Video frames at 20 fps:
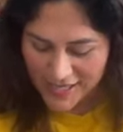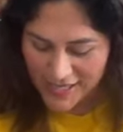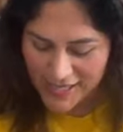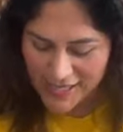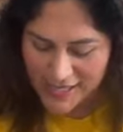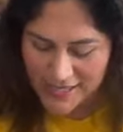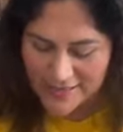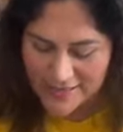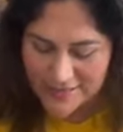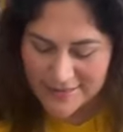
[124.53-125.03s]

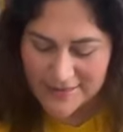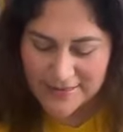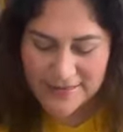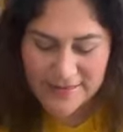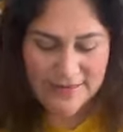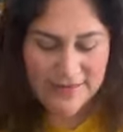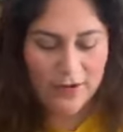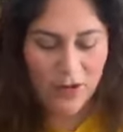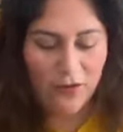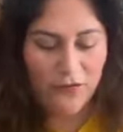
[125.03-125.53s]
And
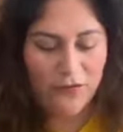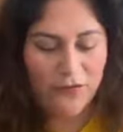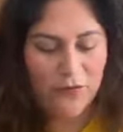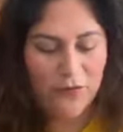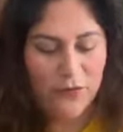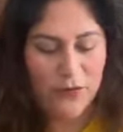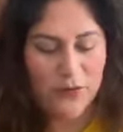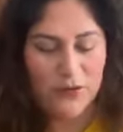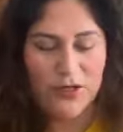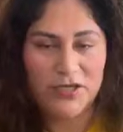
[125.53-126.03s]
of
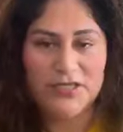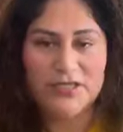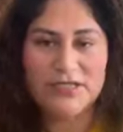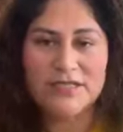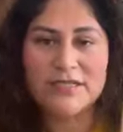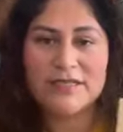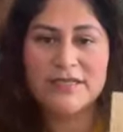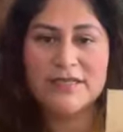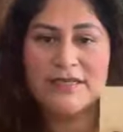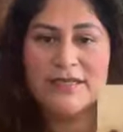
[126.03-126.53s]

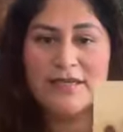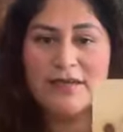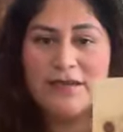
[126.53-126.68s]
course,